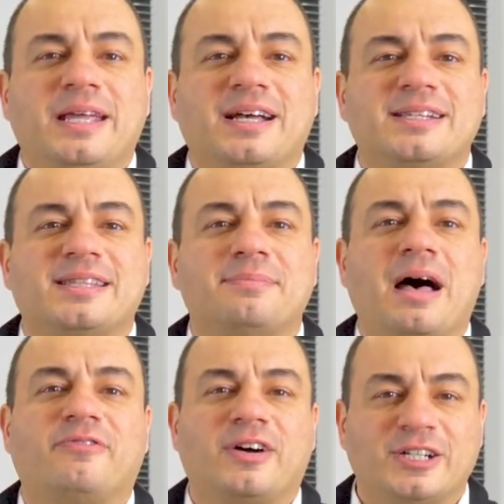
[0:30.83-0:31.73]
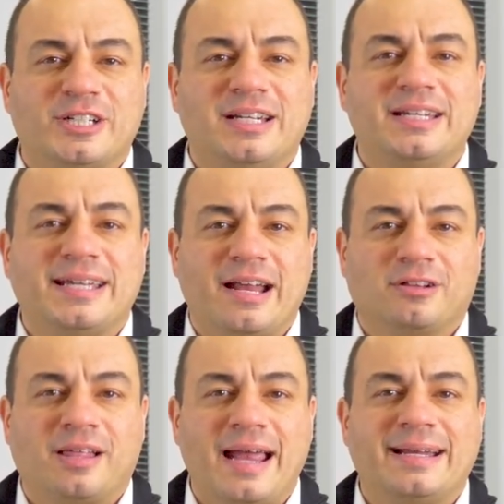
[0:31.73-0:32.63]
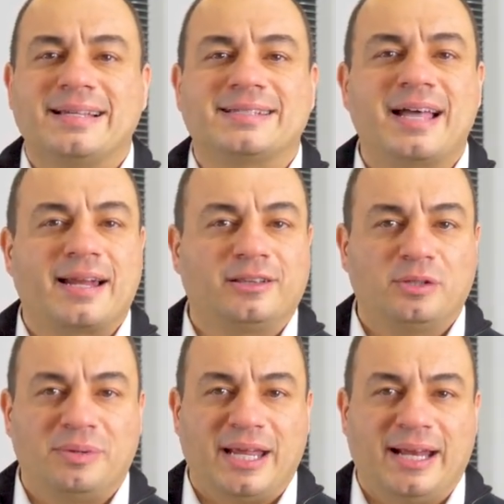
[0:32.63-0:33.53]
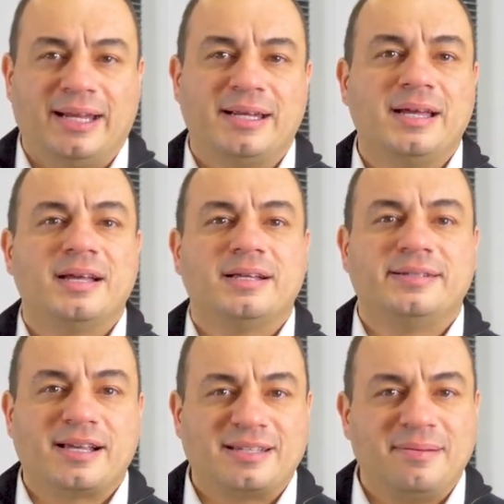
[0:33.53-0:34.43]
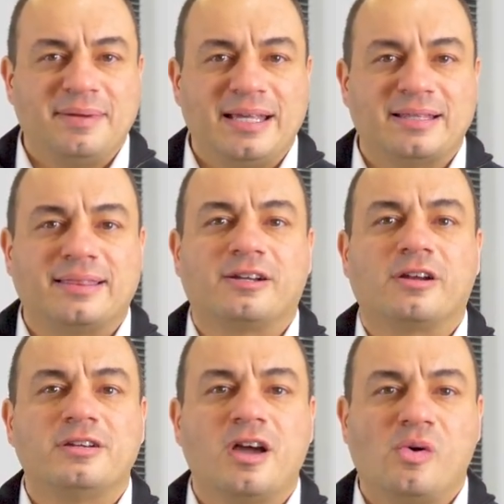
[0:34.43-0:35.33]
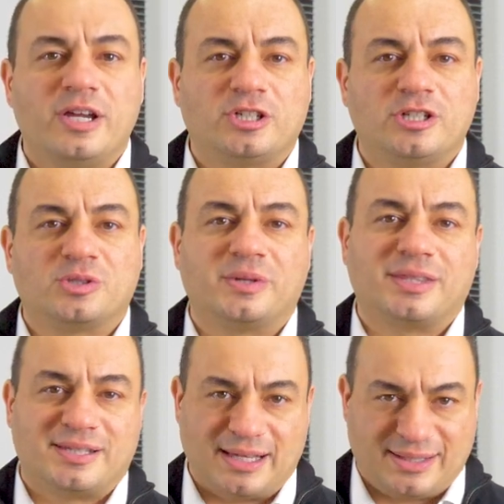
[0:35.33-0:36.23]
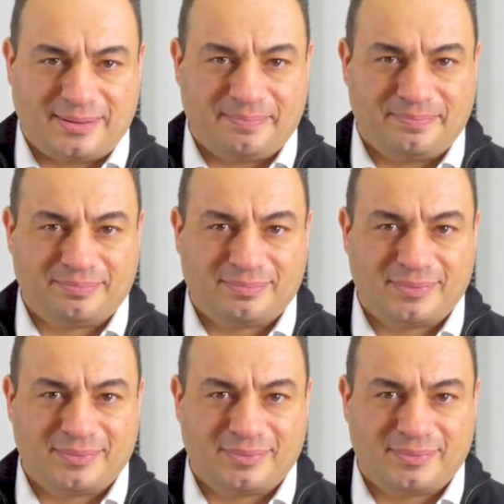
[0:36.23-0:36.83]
because the malfunction indicator light is not illuminated doesn't mean that there are no issues with the system.